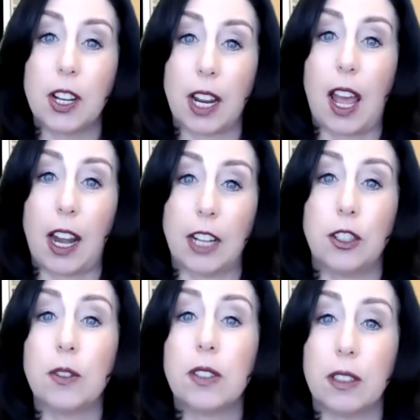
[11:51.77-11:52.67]
And I and I
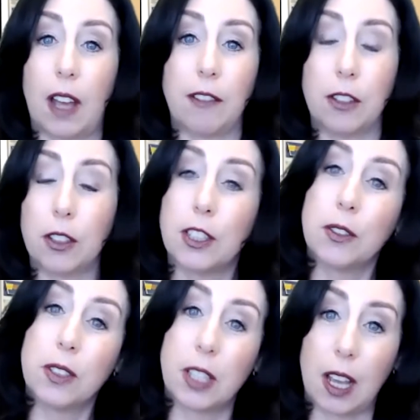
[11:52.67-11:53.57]
do I really
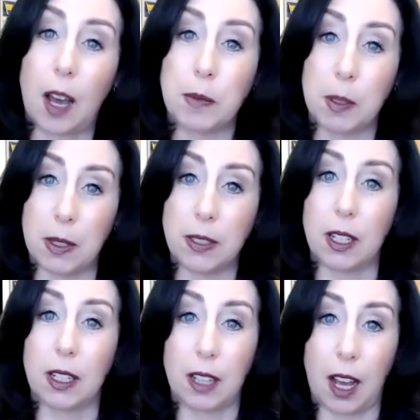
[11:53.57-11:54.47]
do see
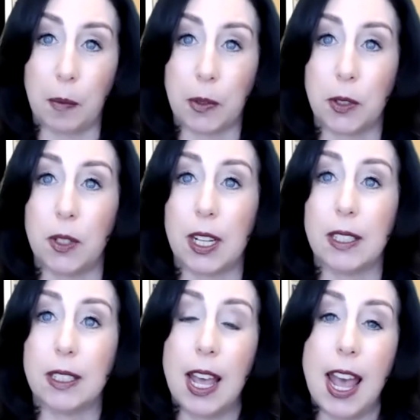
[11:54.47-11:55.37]
optimistic
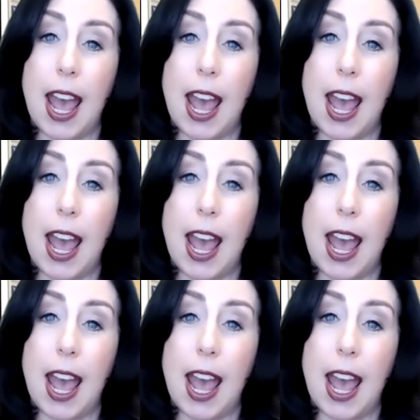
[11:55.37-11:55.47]
opportunities.